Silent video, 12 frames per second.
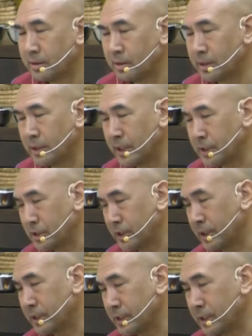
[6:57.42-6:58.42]
Then aging
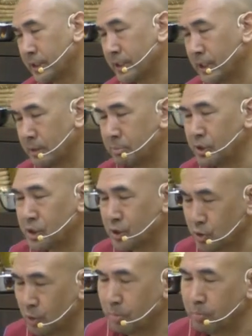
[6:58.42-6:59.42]
and death can be
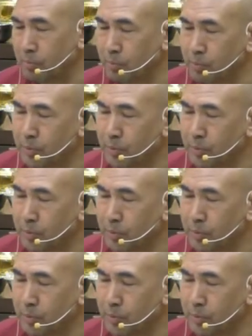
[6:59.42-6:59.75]
stopped